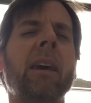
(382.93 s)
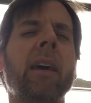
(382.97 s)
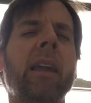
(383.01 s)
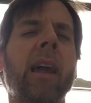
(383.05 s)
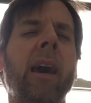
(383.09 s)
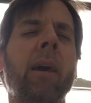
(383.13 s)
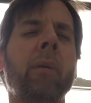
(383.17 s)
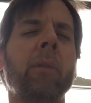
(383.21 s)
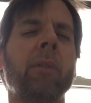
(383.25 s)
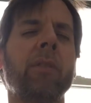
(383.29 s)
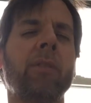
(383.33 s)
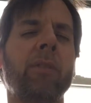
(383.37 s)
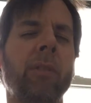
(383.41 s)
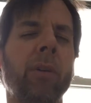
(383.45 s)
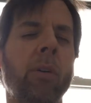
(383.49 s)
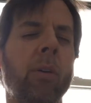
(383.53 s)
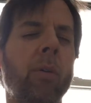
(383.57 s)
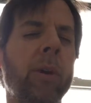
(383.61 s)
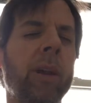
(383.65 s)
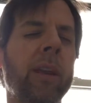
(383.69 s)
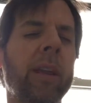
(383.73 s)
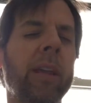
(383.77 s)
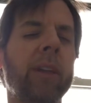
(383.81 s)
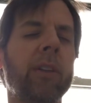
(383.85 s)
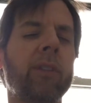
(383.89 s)
and I was
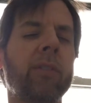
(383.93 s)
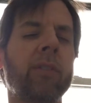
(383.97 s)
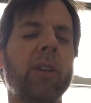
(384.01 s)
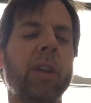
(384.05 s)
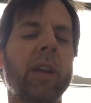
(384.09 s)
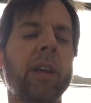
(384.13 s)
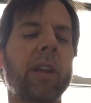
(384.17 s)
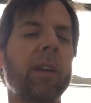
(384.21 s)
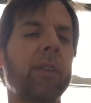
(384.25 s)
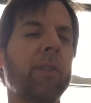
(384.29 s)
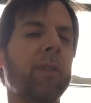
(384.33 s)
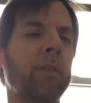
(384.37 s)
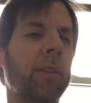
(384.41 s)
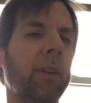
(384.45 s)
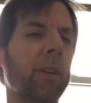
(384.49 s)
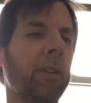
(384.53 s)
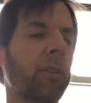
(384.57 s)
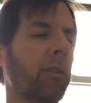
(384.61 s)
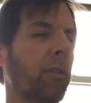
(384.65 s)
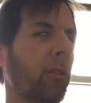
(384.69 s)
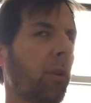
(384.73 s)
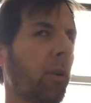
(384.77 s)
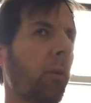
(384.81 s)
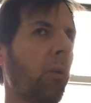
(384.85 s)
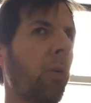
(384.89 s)
still eating chicken and
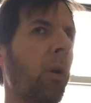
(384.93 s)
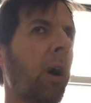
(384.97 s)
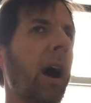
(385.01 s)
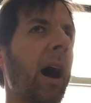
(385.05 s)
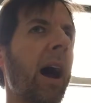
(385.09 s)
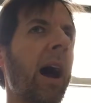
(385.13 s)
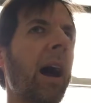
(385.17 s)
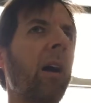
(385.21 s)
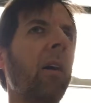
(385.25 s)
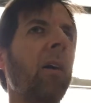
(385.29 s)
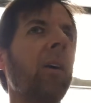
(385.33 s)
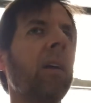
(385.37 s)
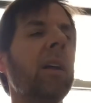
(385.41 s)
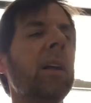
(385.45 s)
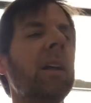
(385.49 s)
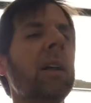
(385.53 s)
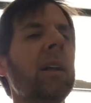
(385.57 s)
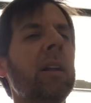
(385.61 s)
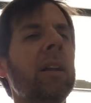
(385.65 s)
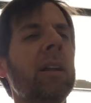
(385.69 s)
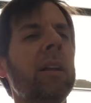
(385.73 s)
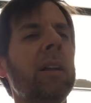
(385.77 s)
fish for a while.